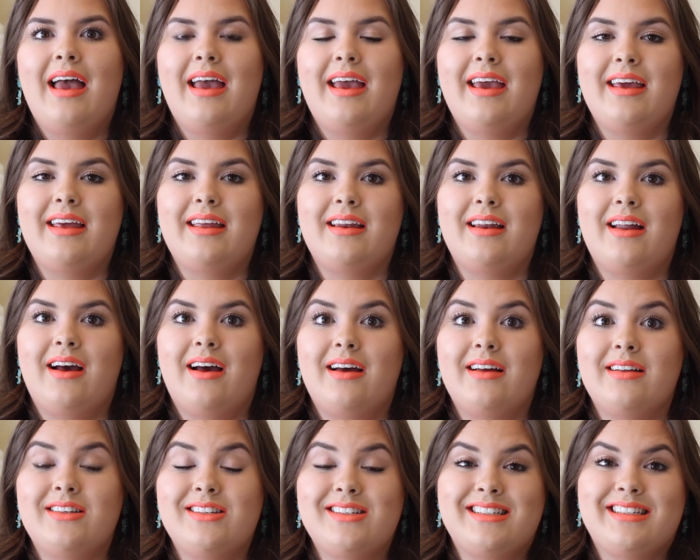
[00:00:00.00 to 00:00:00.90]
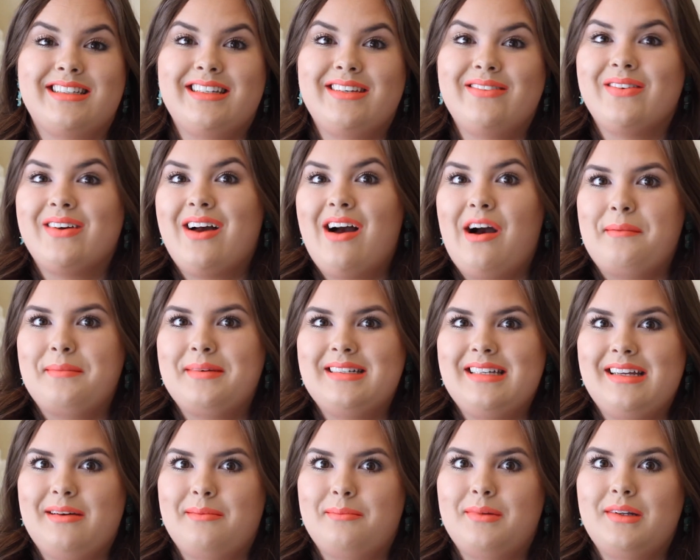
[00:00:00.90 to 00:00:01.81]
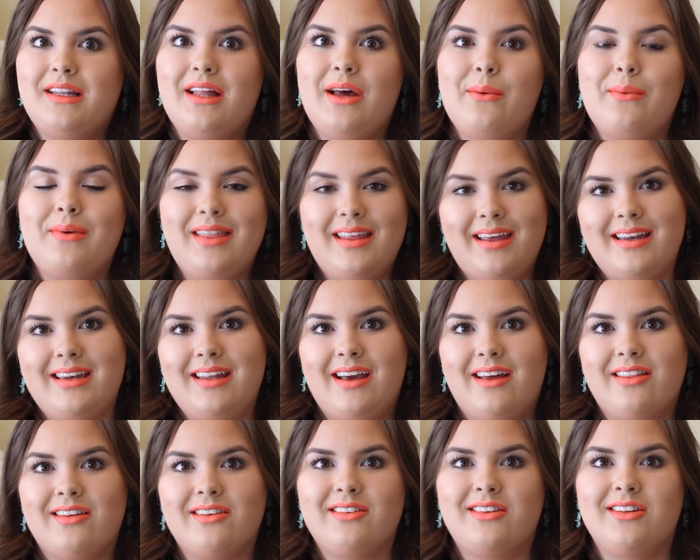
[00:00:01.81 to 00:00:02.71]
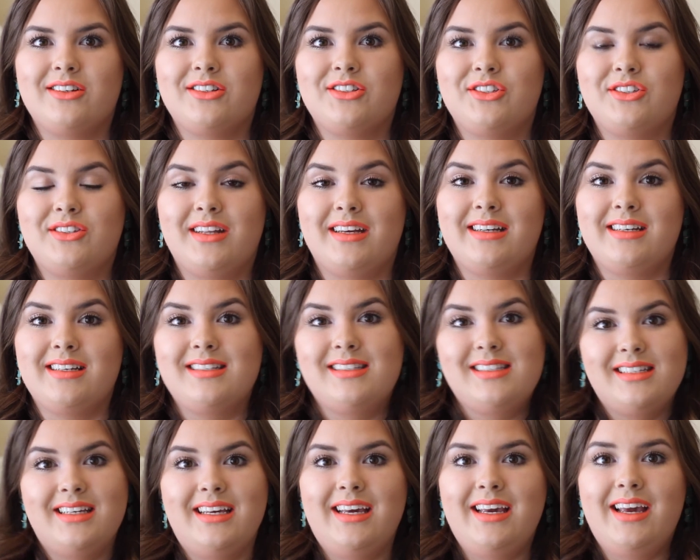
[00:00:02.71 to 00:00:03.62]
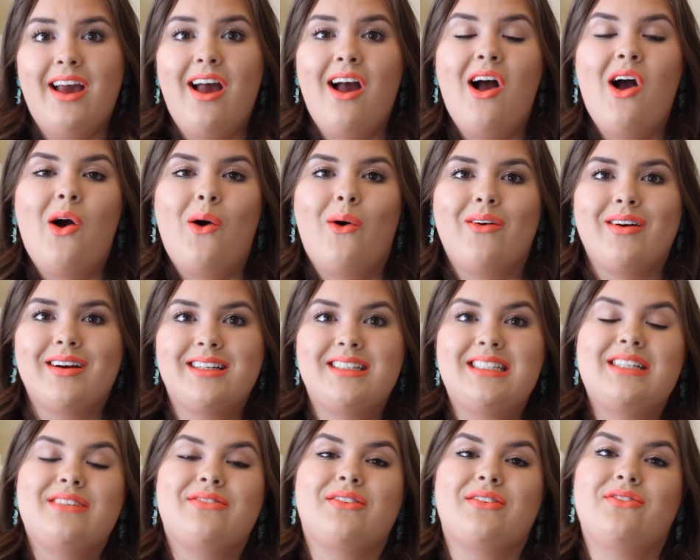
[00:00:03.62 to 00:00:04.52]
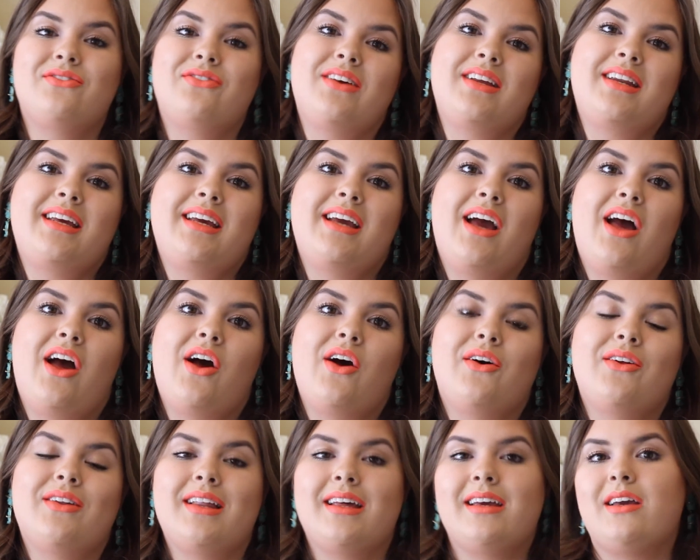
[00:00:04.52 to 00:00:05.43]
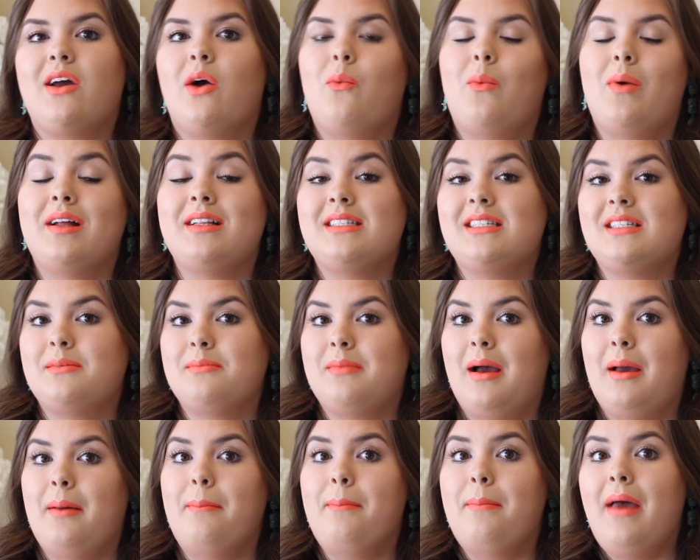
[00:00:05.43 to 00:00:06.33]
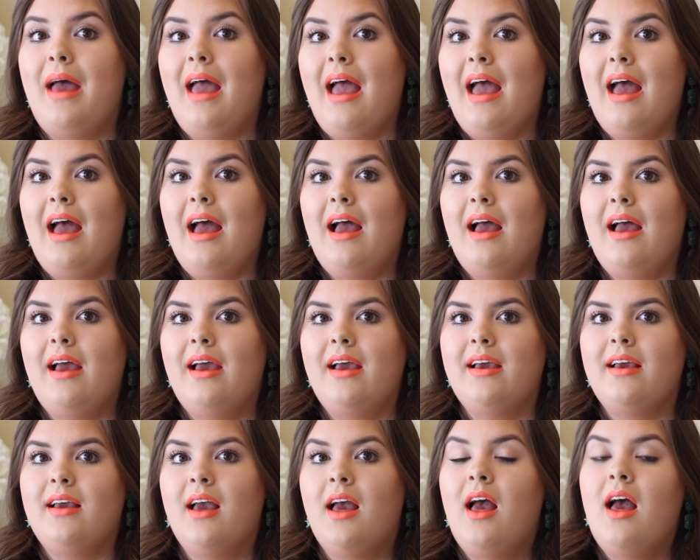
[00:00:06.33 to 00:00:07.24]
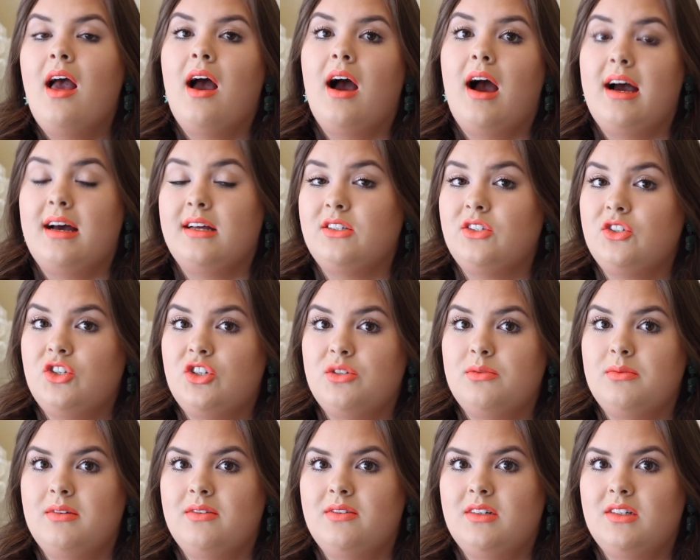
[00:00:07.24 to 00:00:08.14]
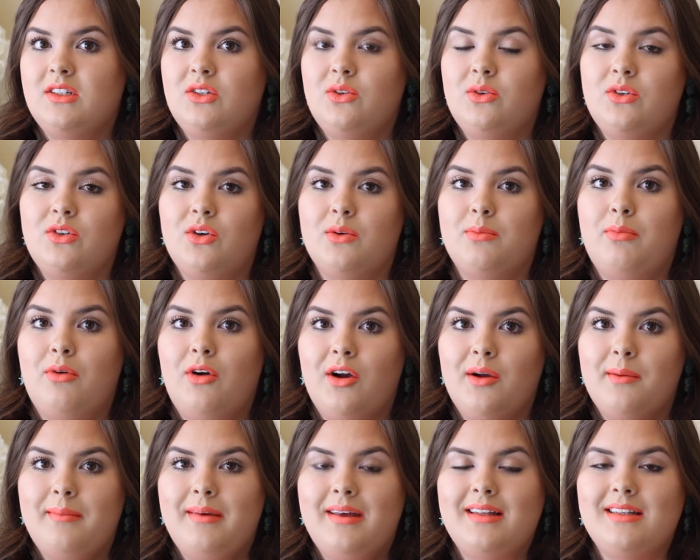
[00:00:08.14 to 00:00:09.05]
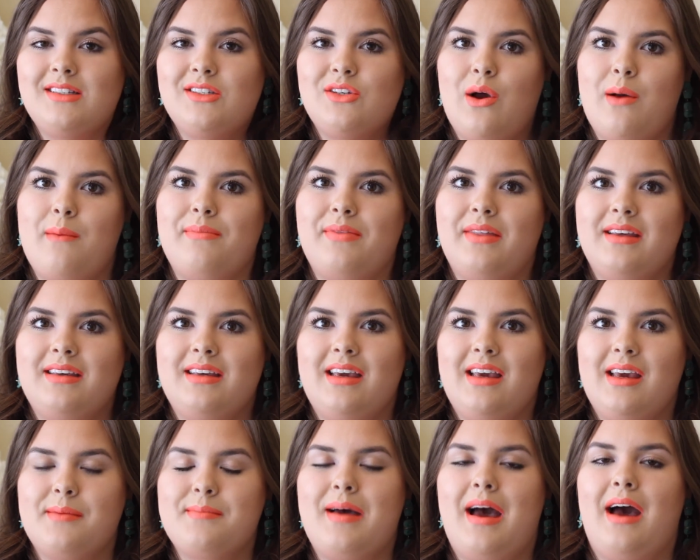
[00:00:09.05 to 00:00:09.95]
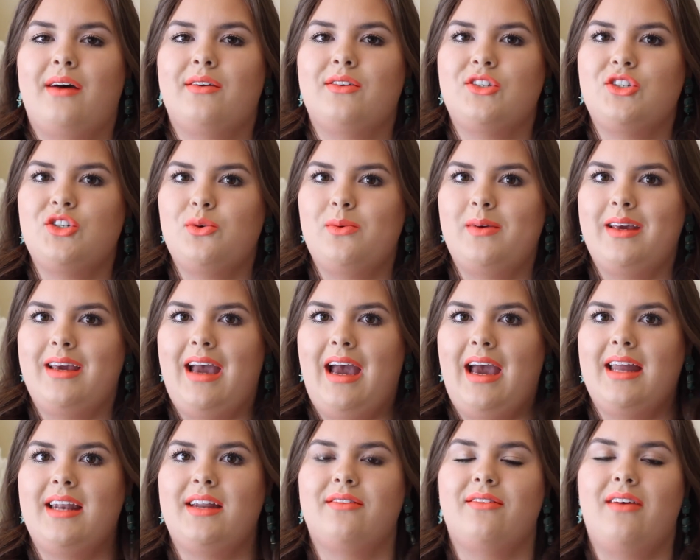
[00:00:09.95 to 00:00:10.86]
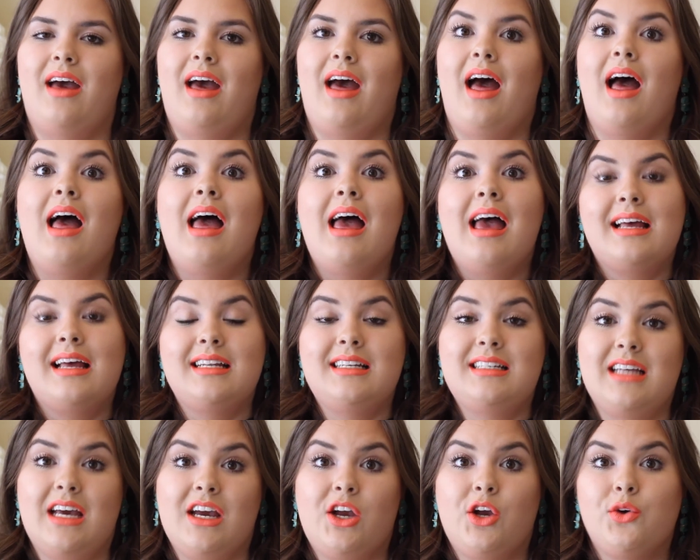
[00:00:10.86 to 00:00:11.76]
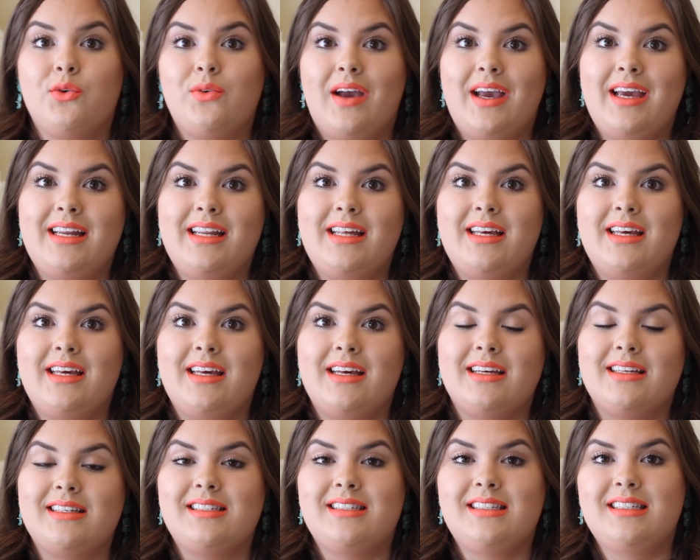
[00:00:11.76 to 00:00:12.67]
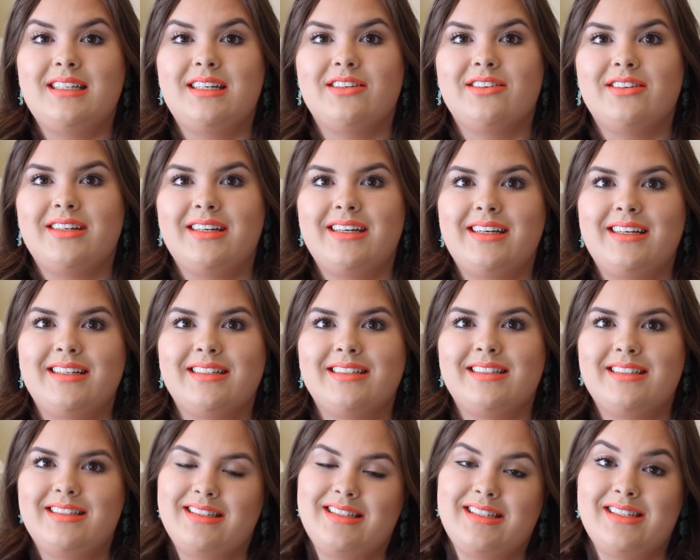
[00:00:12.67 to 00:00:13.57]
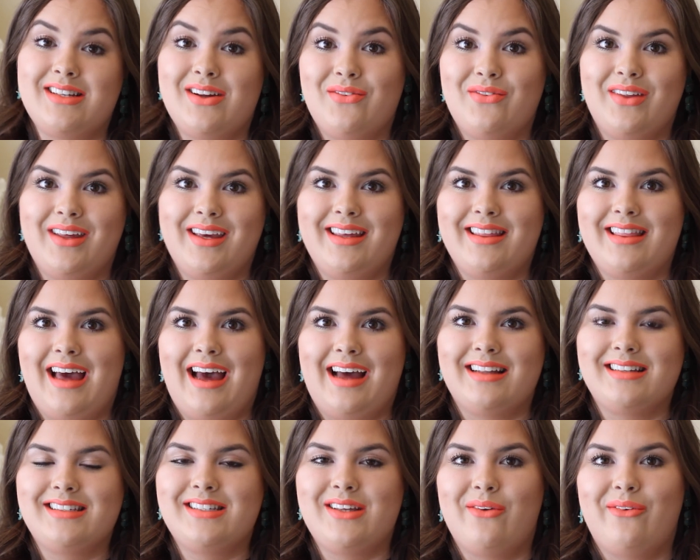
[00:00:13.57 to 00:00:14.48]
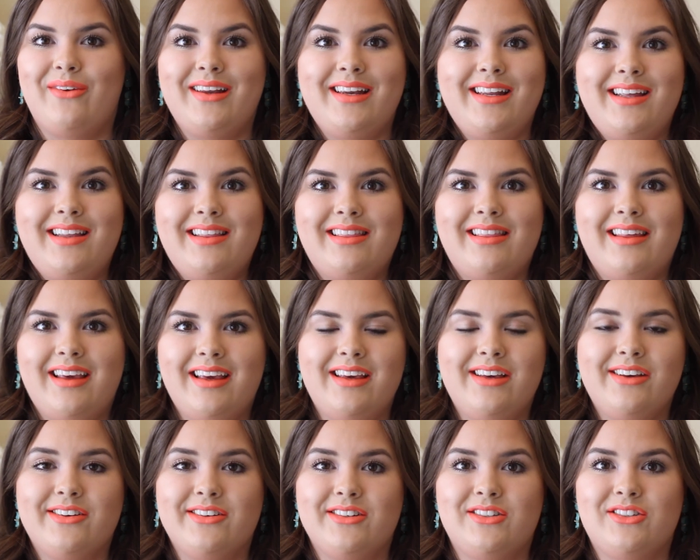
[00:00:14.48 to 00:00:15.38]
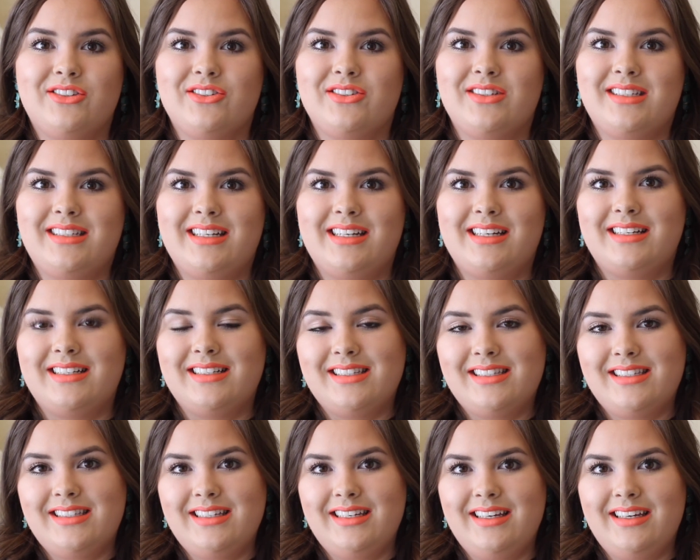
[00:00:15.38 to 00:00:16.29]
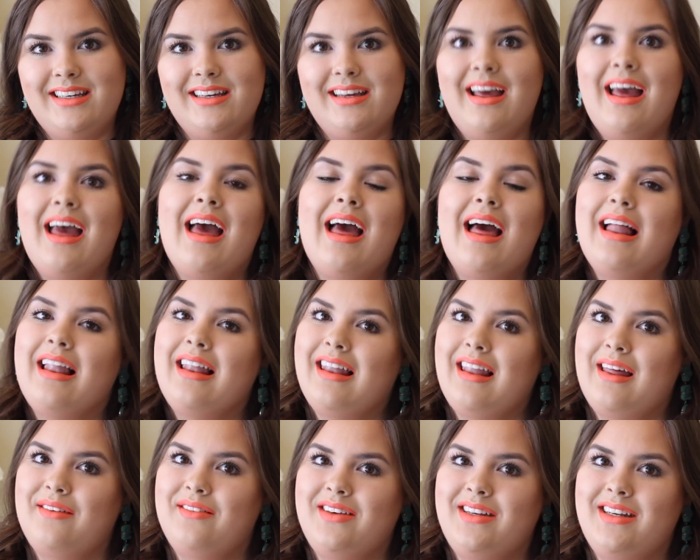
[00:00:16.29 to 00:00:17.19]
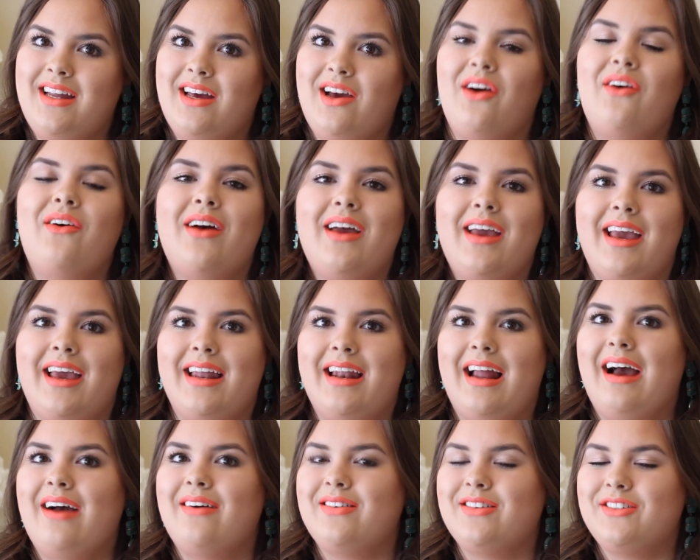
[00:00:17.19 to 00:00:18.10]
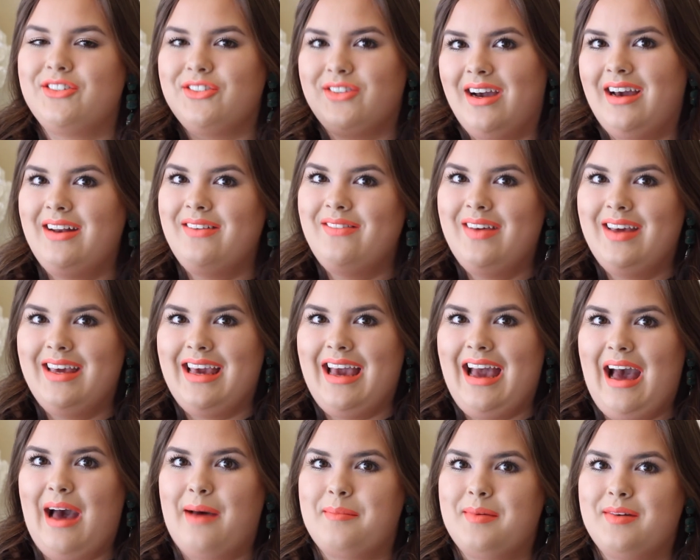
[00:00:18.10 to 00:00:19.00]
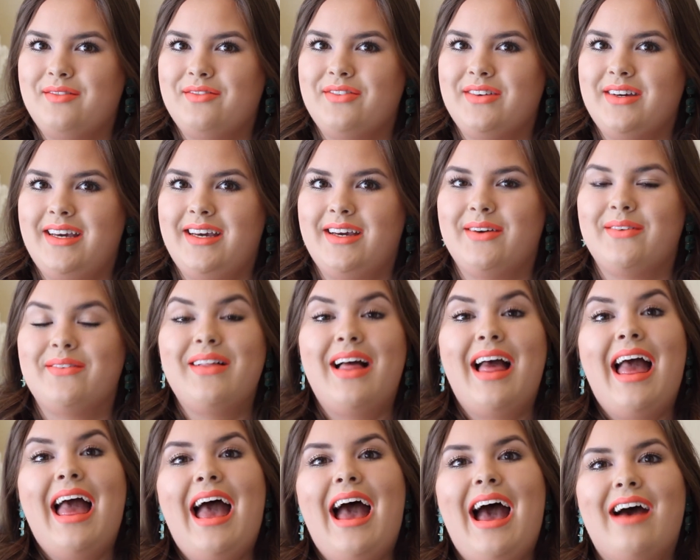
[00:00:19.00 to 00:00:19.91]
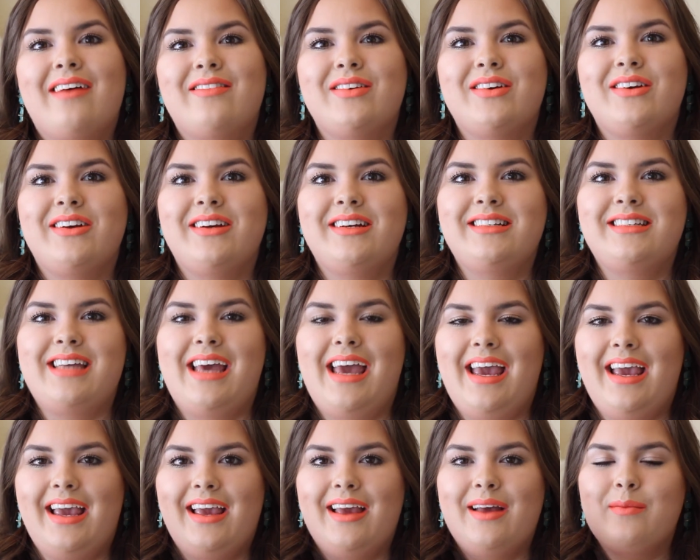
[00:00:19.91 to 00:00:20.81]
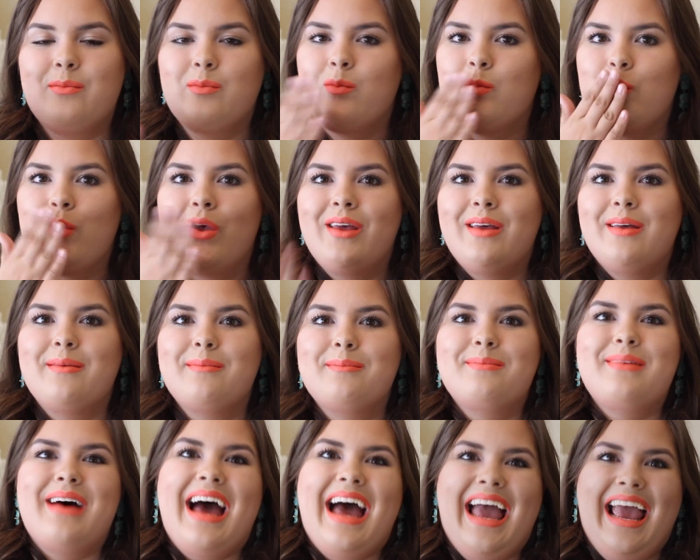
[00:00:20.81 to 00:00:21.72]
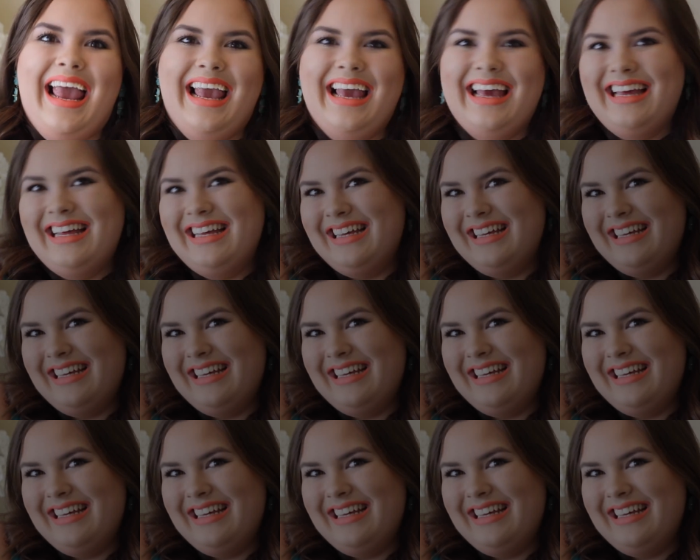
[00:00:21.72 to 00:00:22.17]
And just leave a comment down below with any other looks you'd like to see or a different video like a what's in my bag. I also just moved into a new apartment, so I'm thinking about doing kind of a decorating series and stuff like that. So anything you're interested in seeing, let me know and I will try to make it happen for you. Have a great day. Bye.